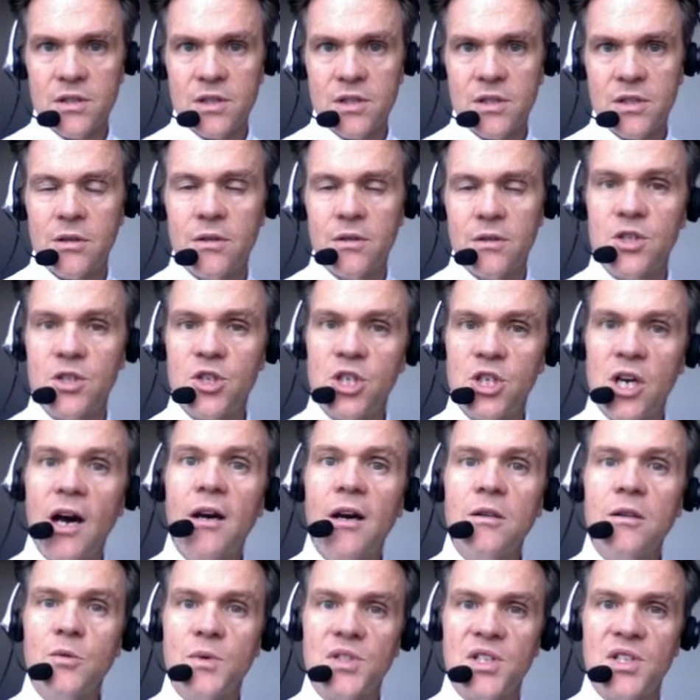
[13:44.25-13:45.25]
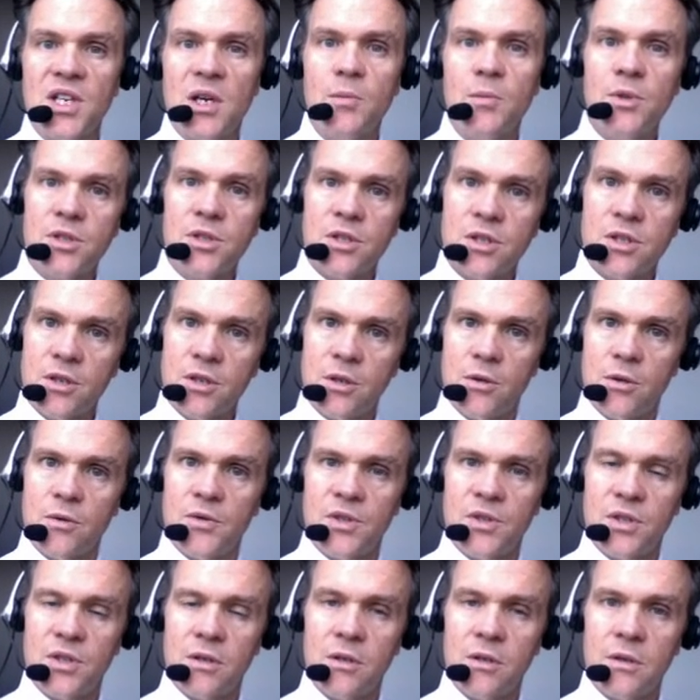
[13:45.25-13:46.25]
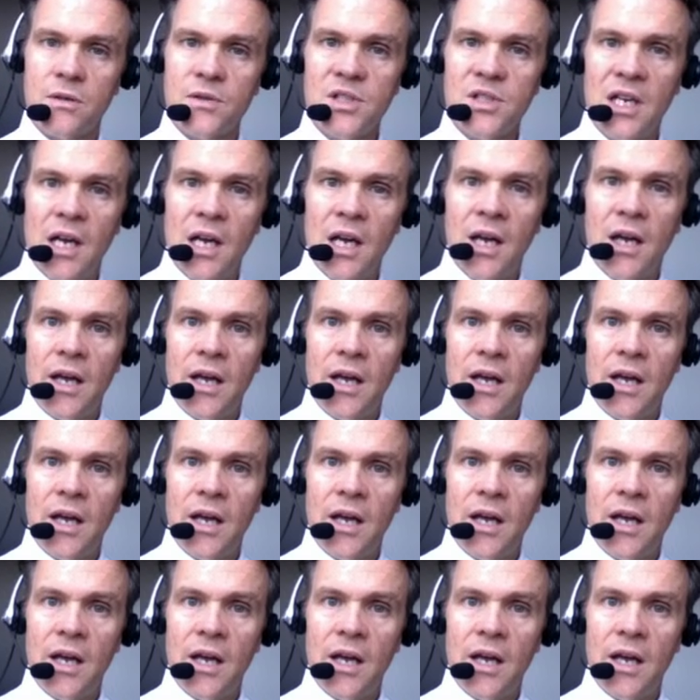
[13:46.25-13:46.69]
So the child was able to use those,